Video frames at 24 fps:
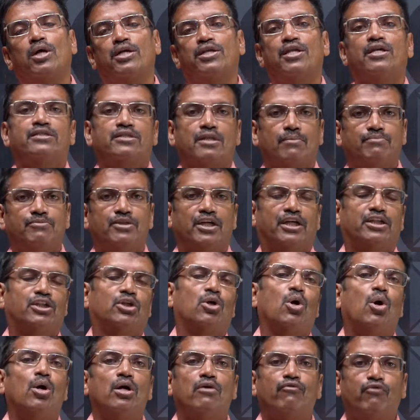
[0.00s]
another subject
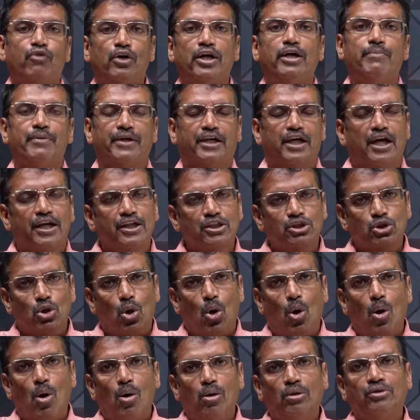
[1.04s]
called fluid mechanics,
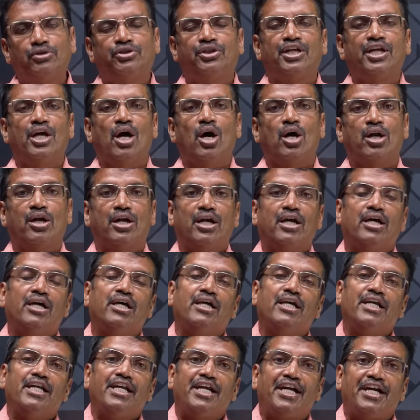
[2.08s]
all three are
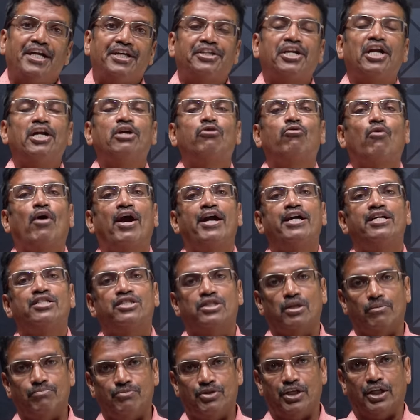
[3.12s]
intertwined
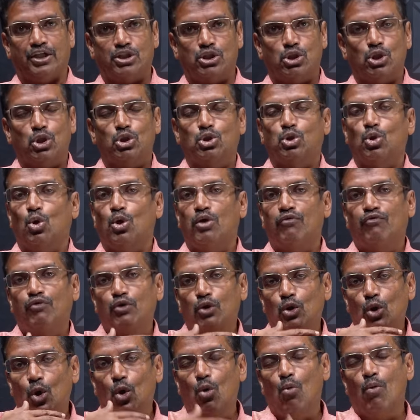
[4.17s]
subjects. So, if
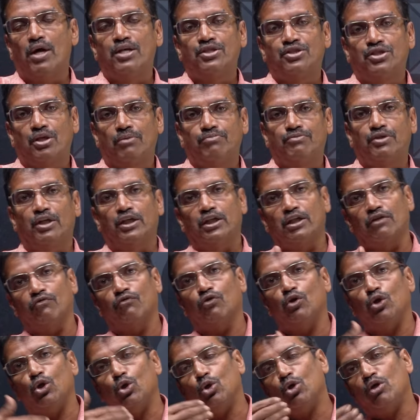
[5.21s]
you know one subject, if
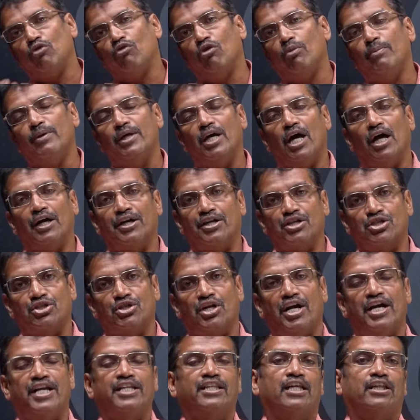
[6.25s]
you know, you will be
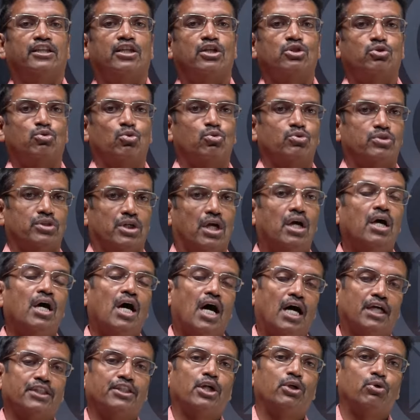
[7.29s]
understanding other, so,
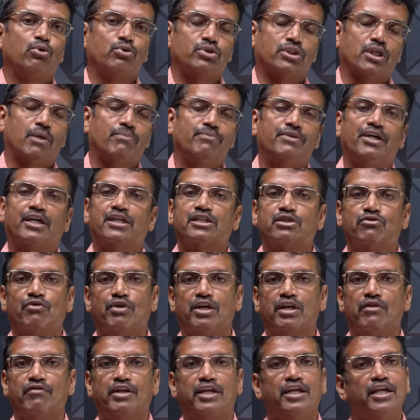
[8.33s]
other two subjects
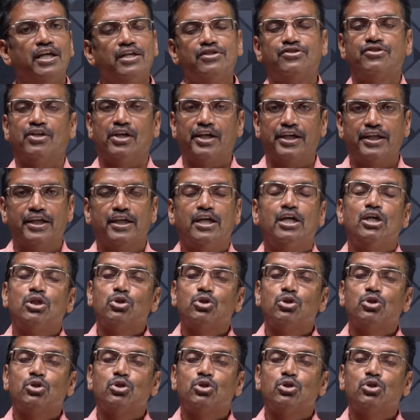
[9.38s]
very, very easily.